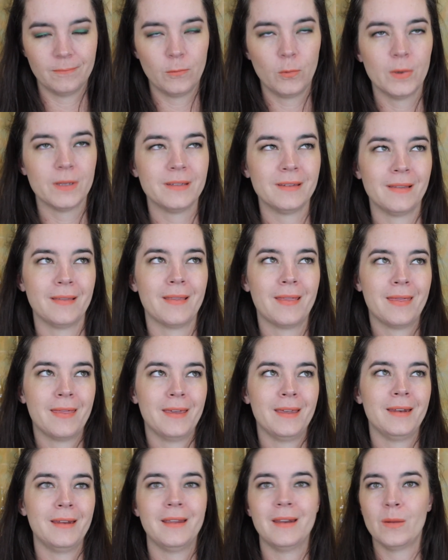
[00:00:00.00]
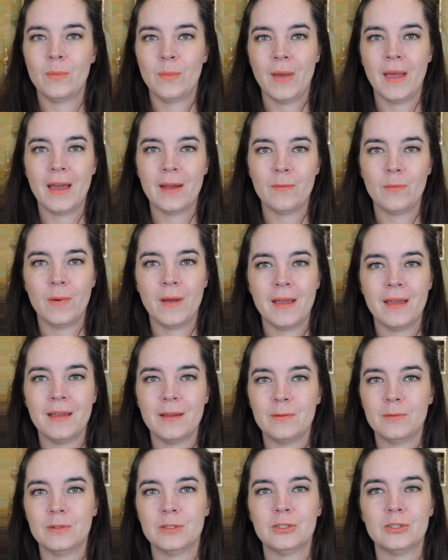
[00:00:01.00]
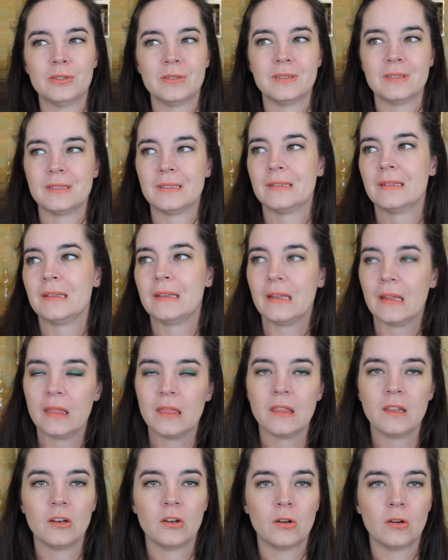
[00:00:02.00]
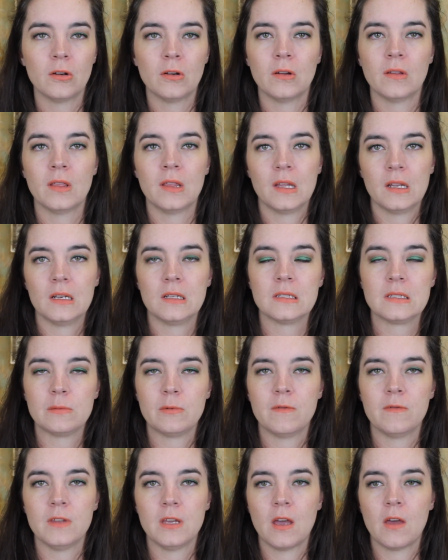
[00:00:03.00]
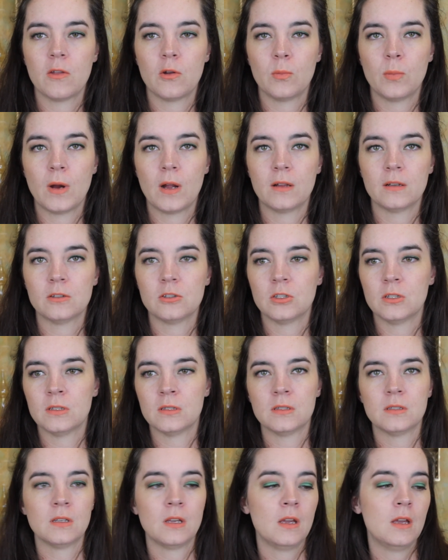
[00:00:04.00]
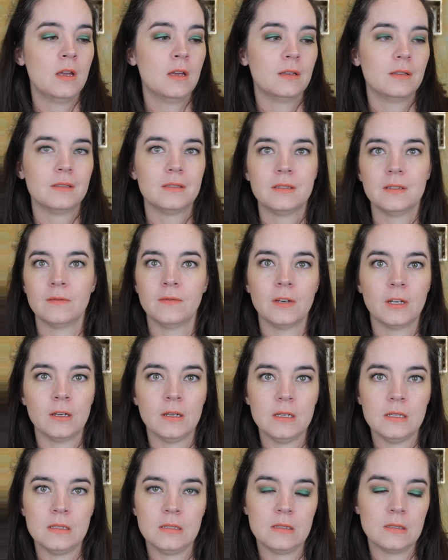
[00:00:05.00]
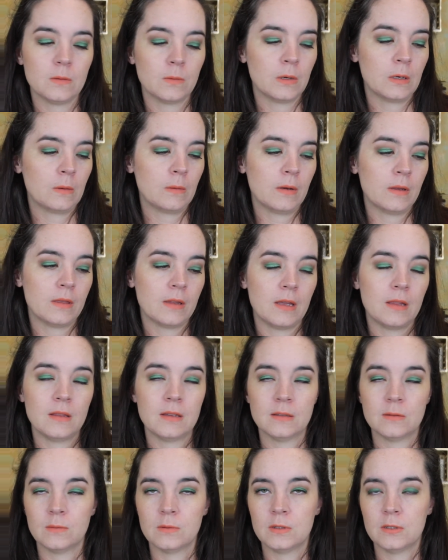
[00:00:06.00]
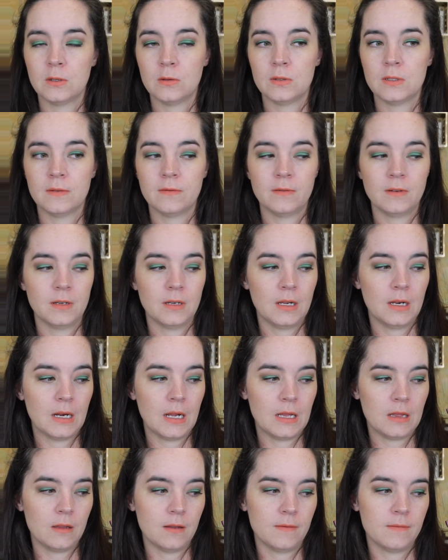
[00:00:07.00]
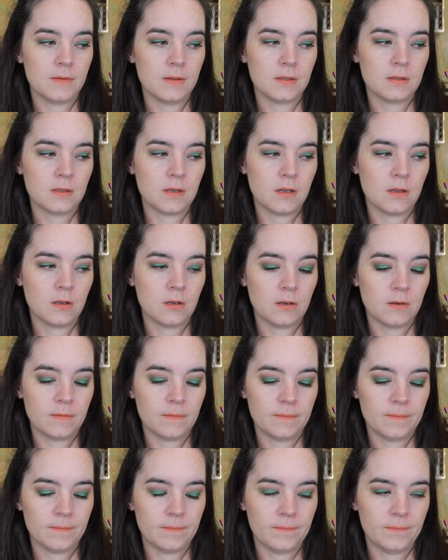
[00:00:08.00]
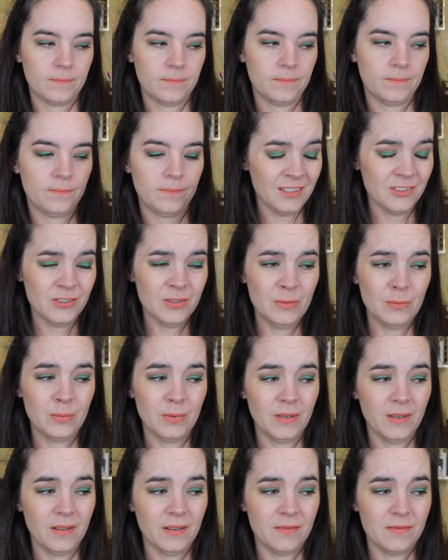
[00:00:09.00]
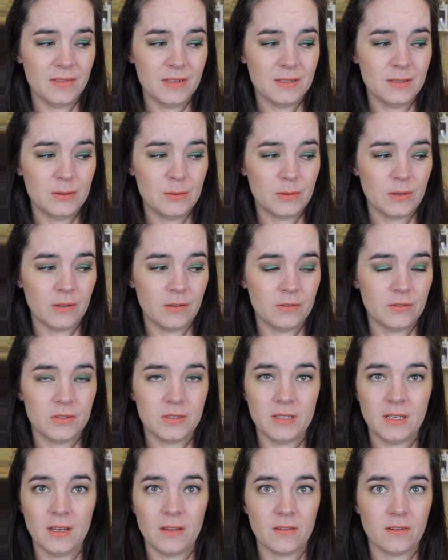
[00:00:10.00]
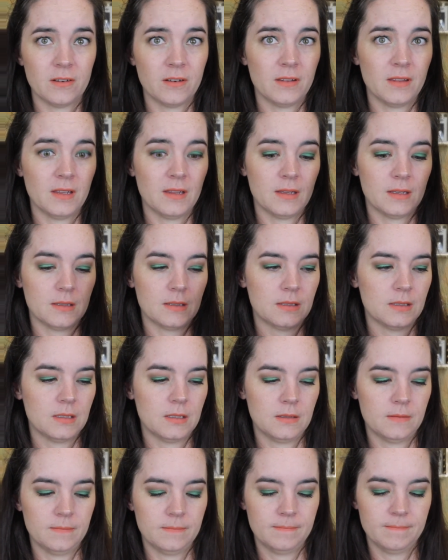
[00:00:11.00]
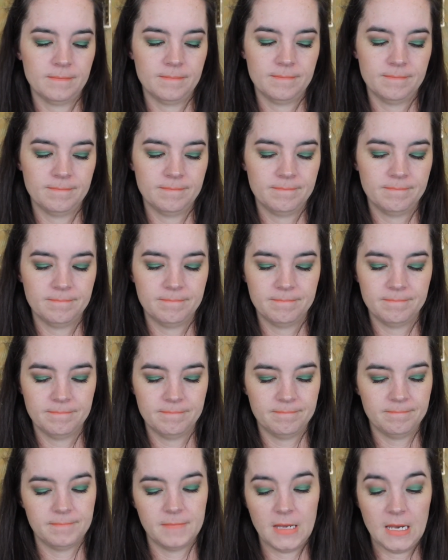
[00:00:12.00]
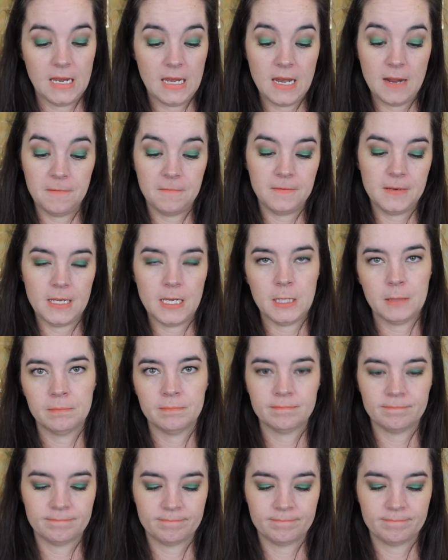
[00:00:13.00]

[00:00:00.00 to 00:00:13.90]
wasn't thin in a bad way, it was just thinner than some of the other polishes. Still very easy to work with, and this was no different, and I love this color. I actually really love these two colors together. I think that's nifty.